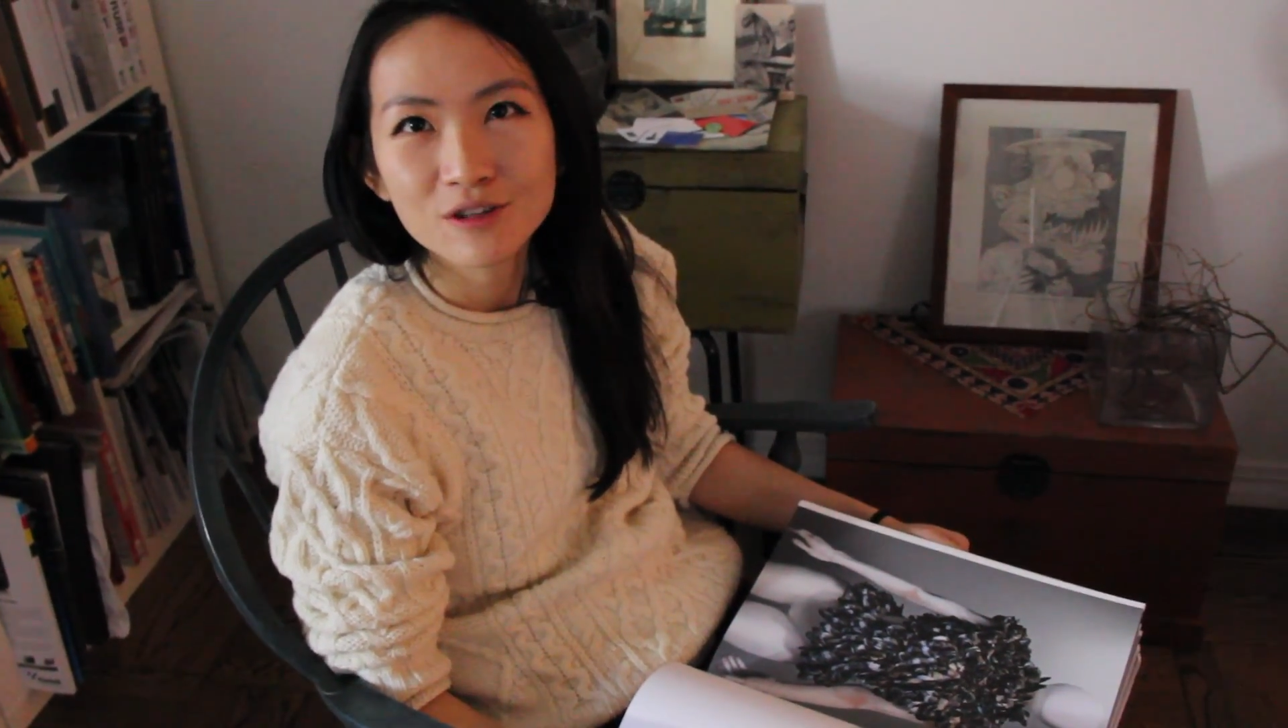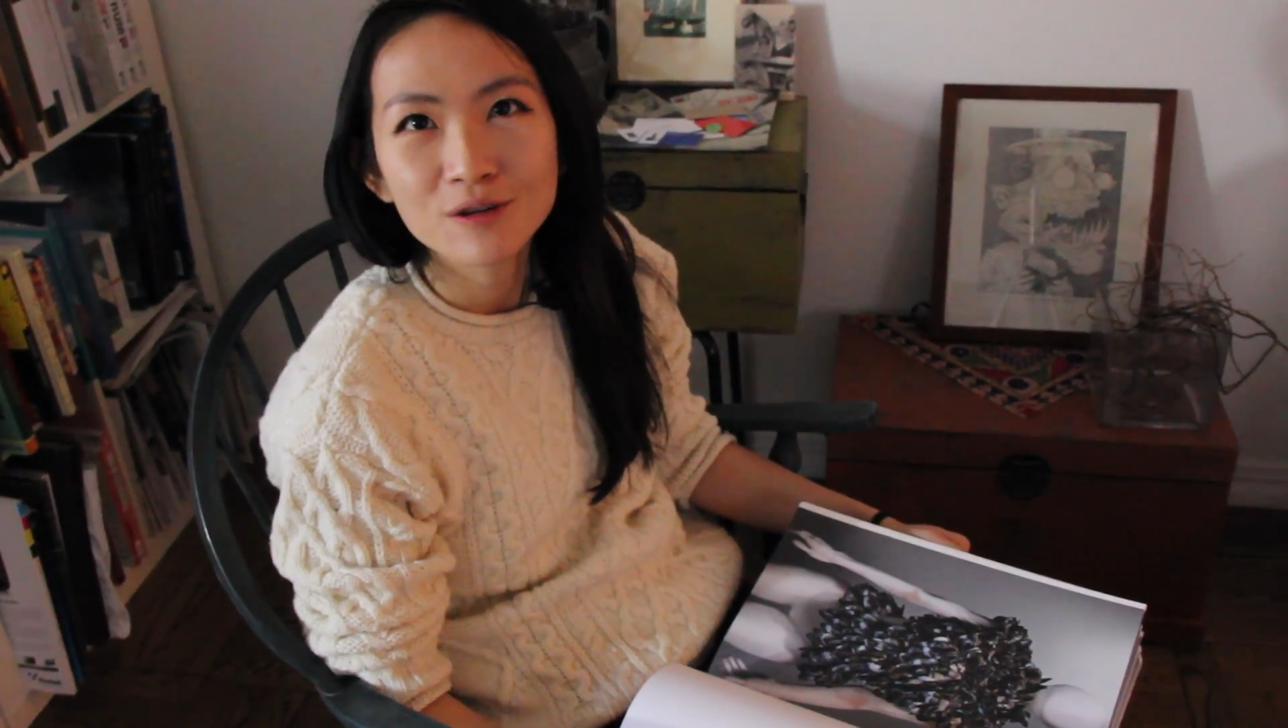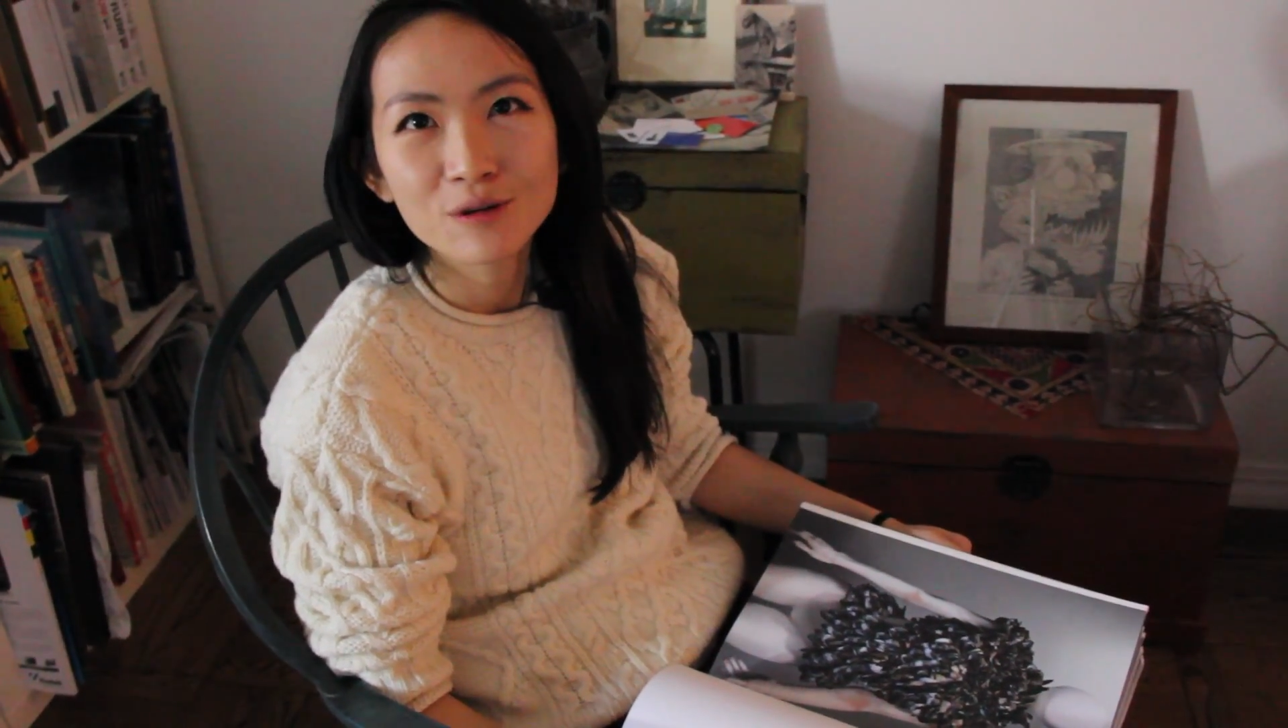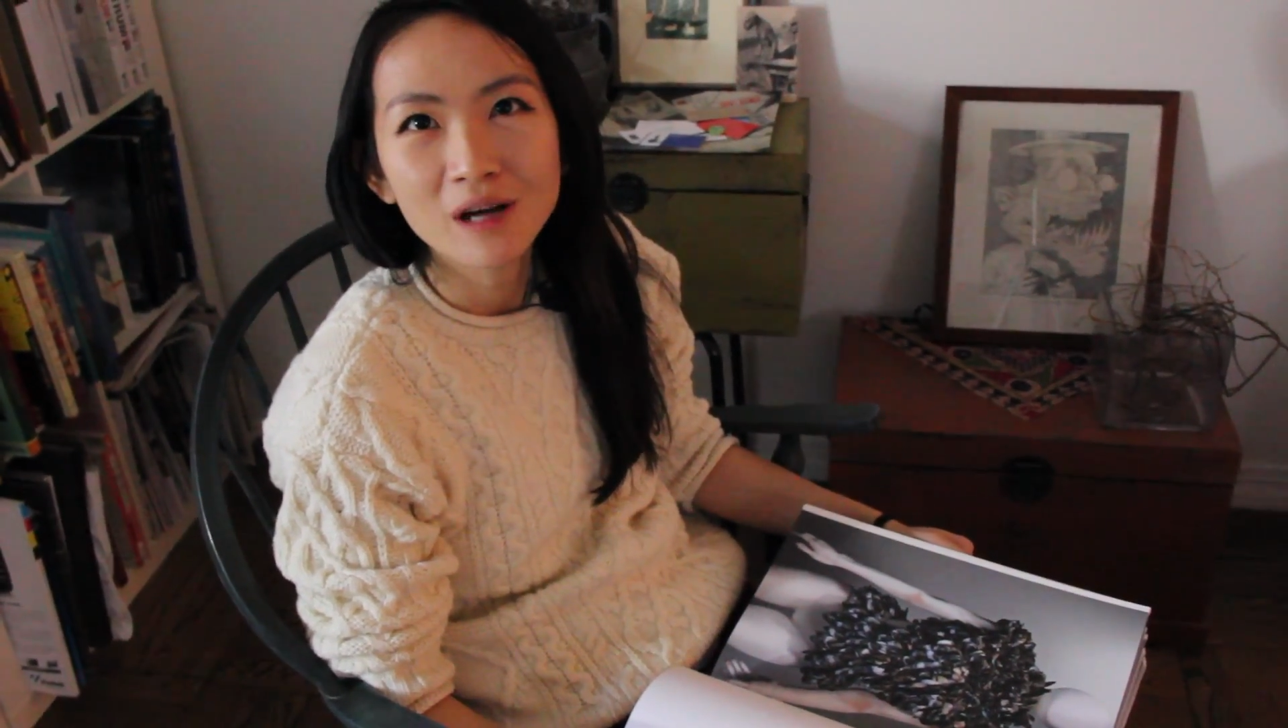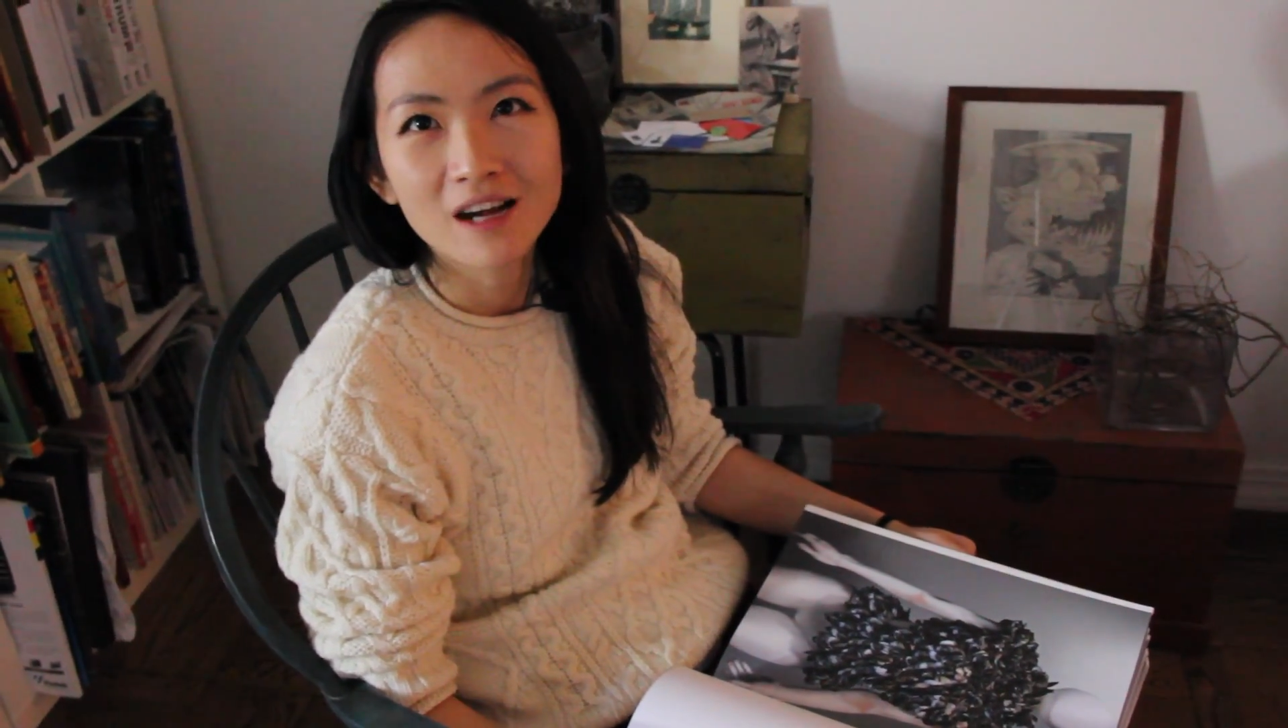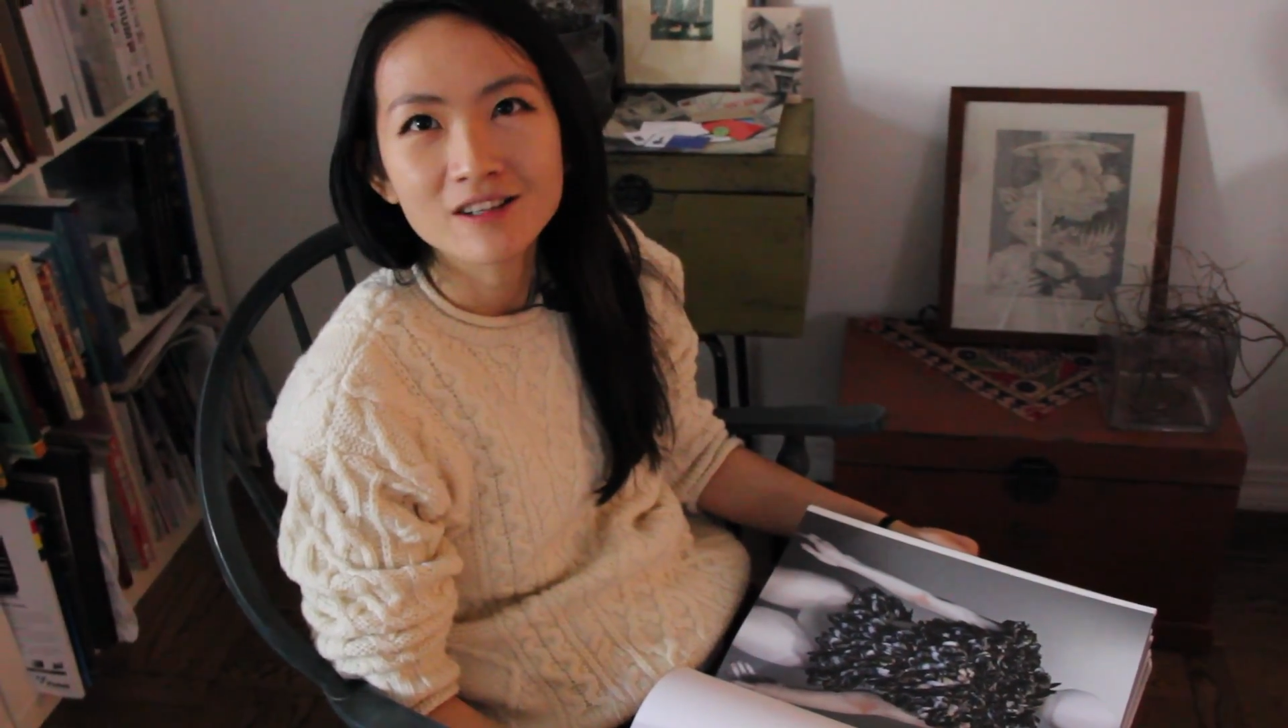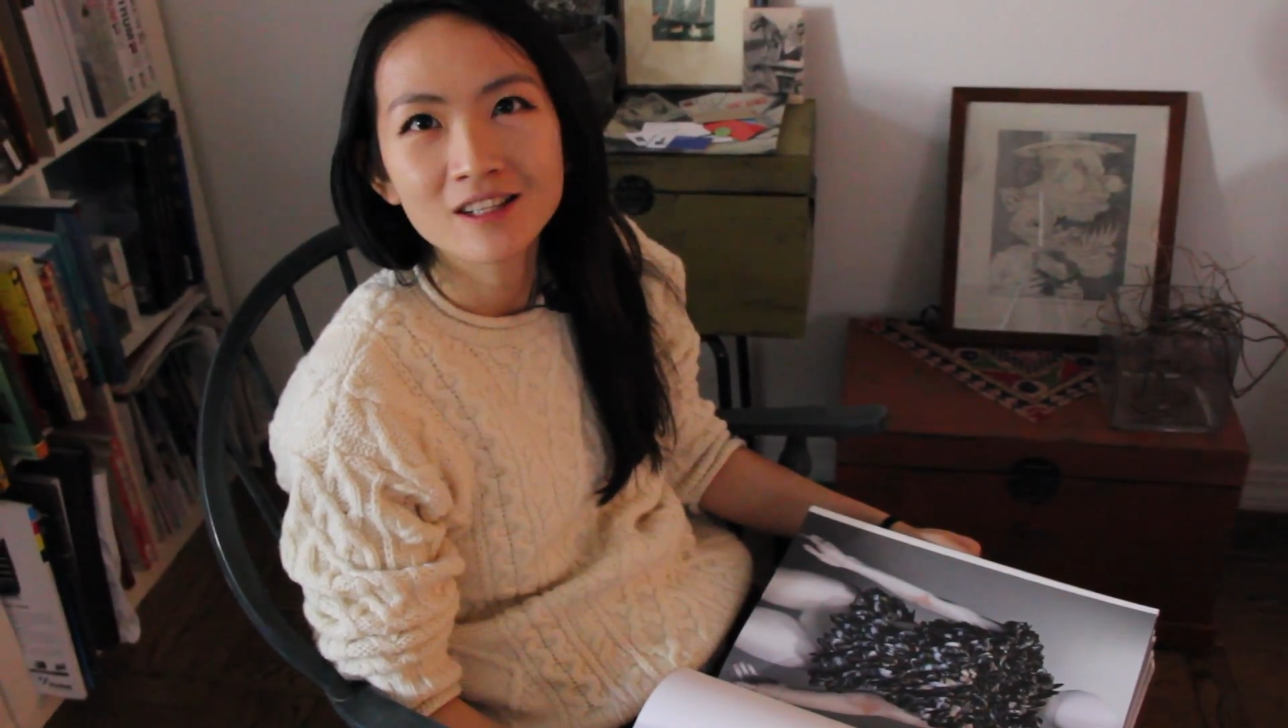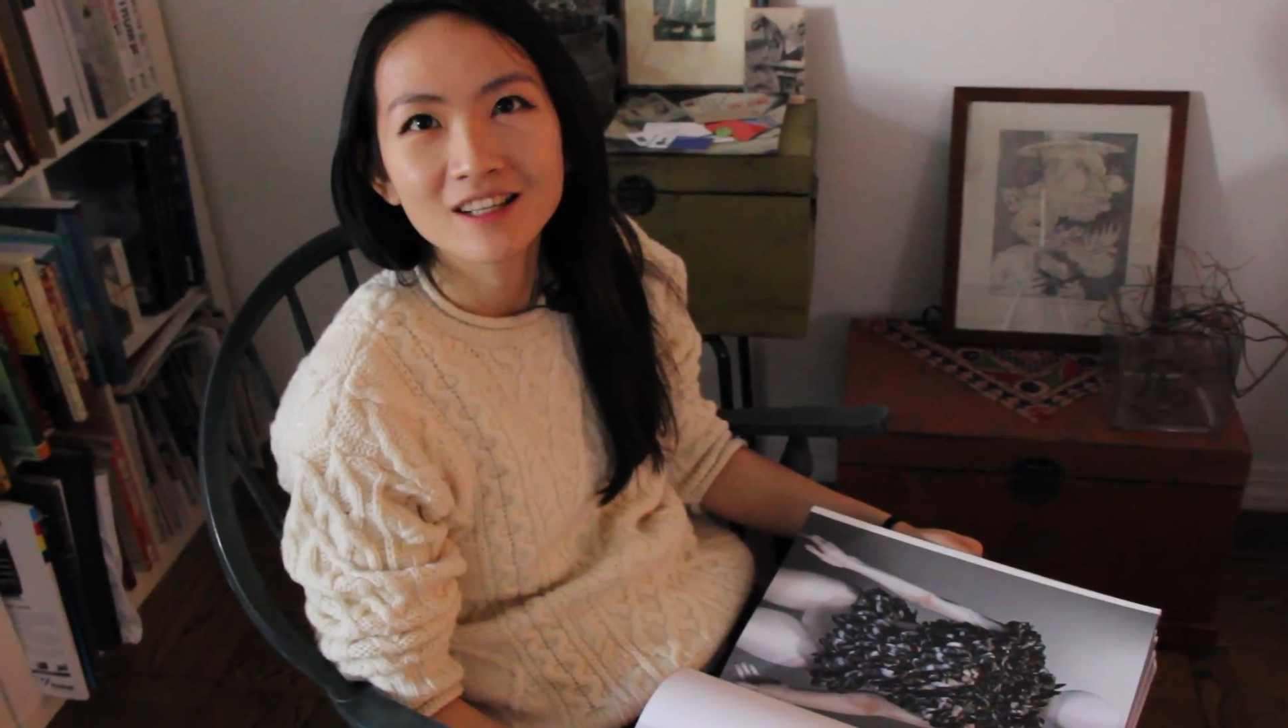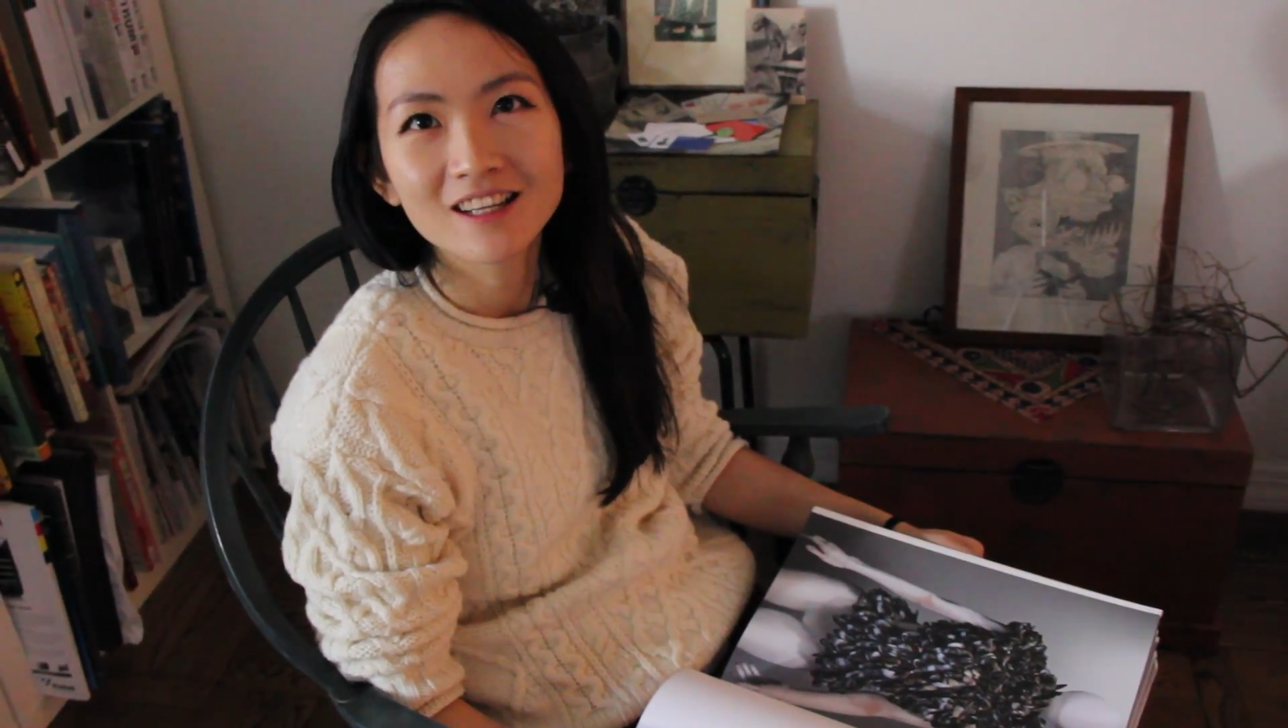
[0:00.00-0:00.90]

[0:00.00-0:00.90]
So you actually